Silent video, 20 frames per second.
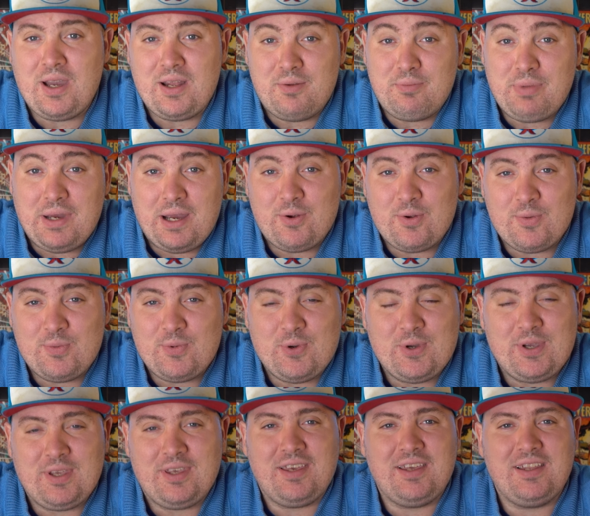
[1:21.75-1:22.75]
out a
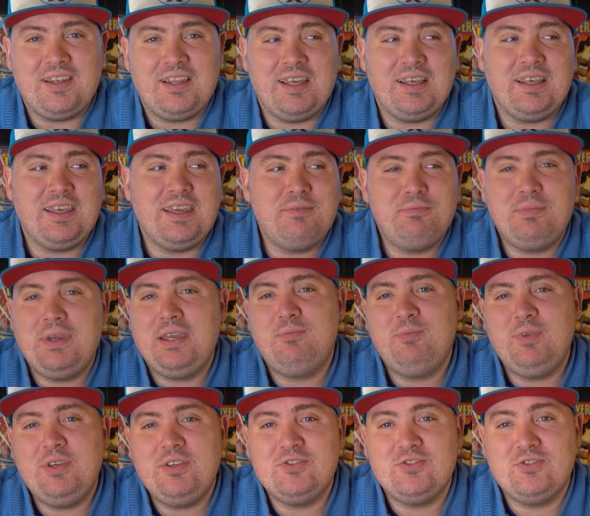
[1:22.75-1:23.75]
PowerPoint. And like, it made
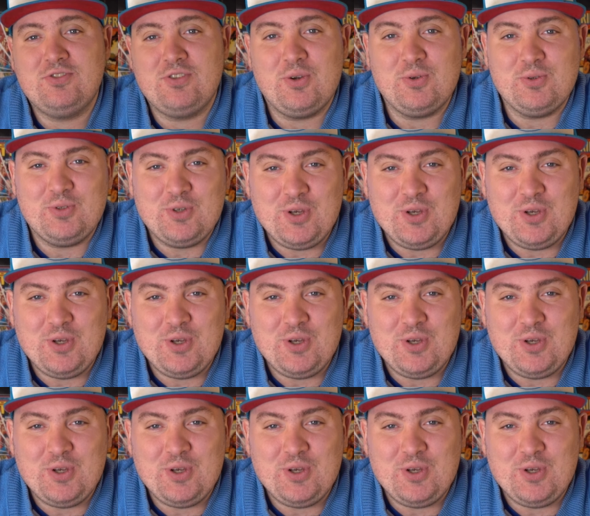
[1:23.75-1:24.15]
me so